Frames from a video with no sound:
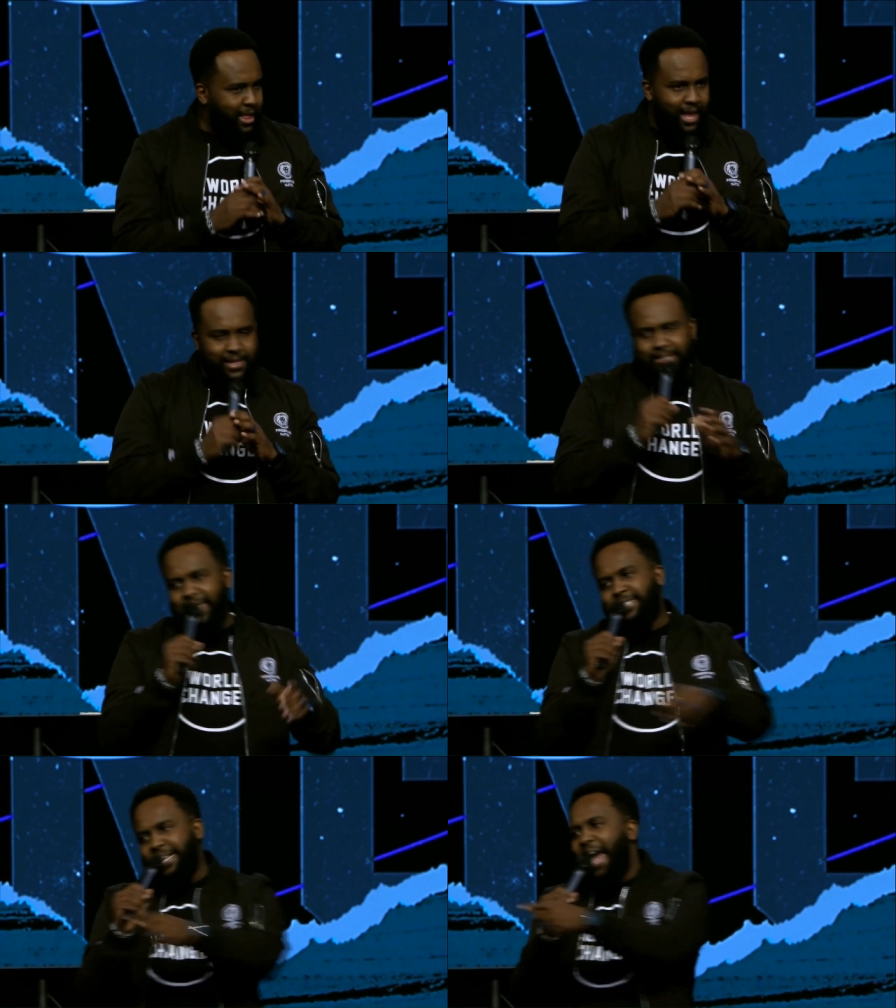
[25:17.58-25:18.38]
This,
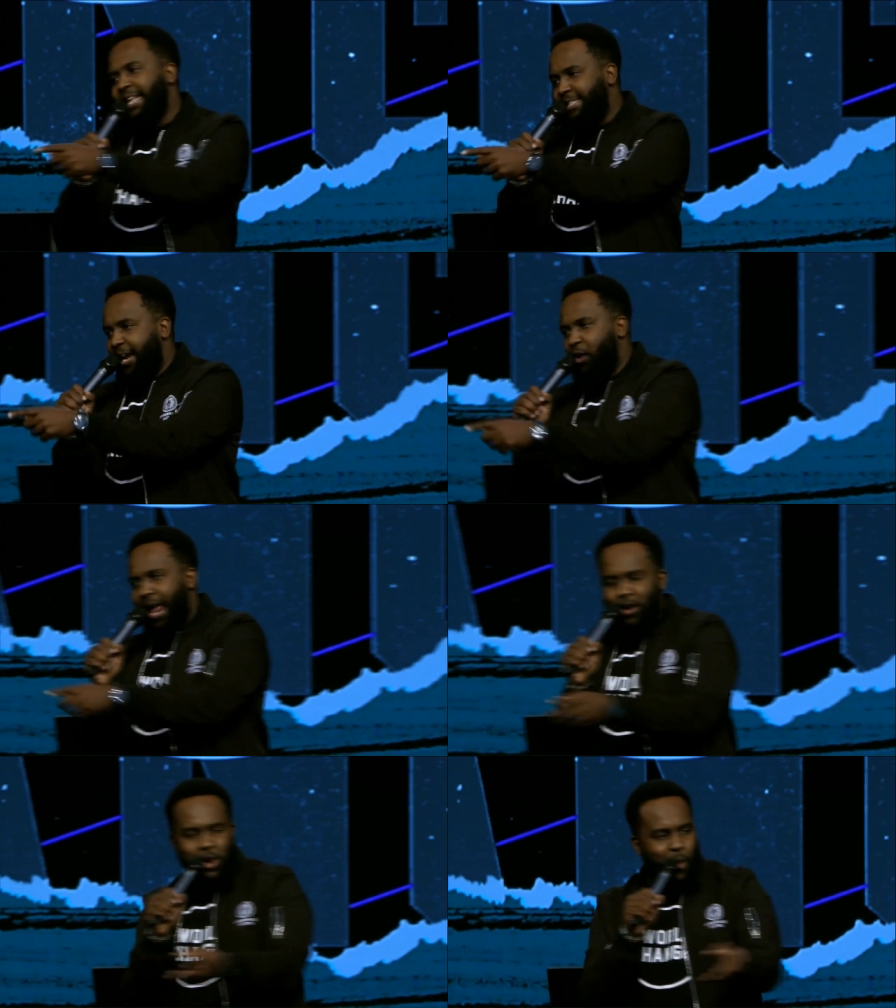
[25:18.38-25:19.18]
this side is annoying. I
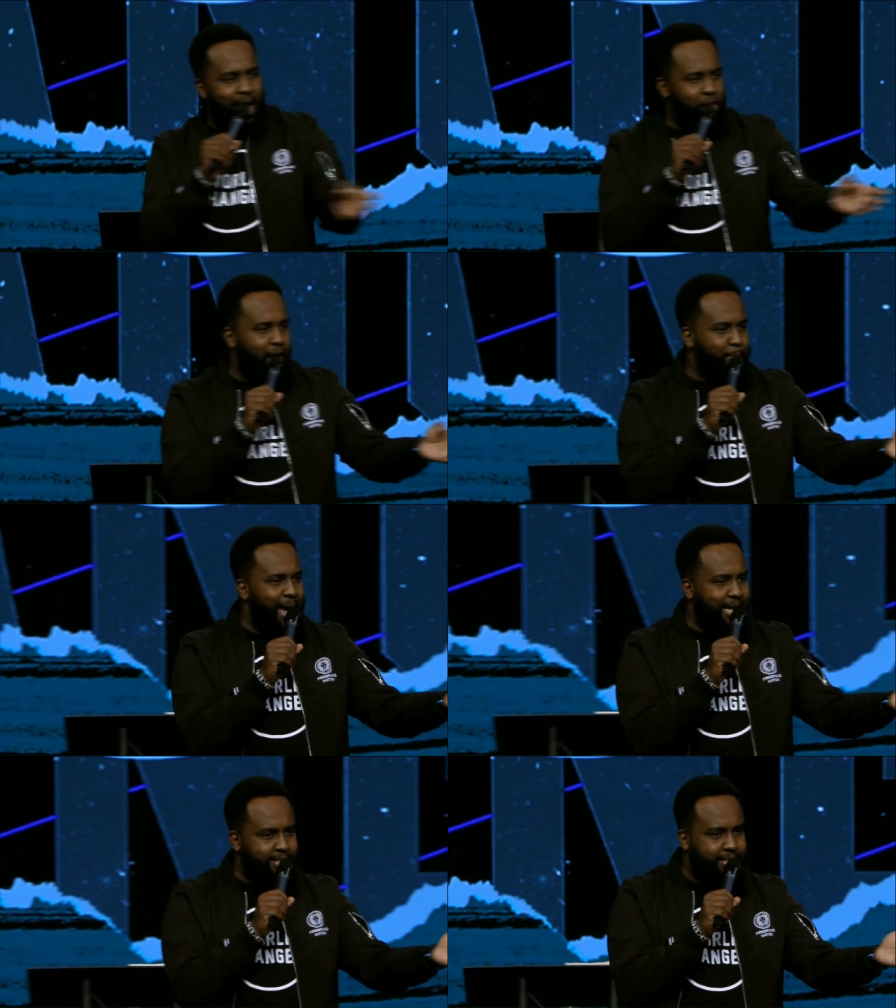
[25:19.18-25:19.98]
don't know where your
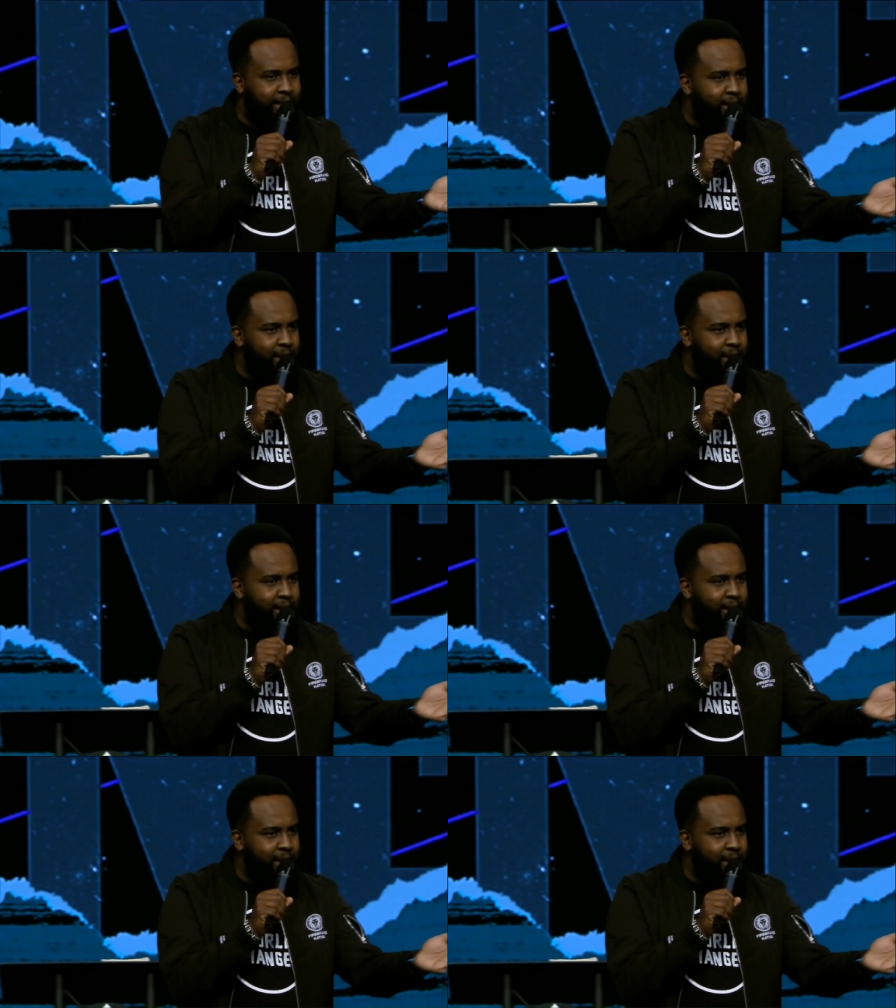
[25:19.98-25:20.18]
amens.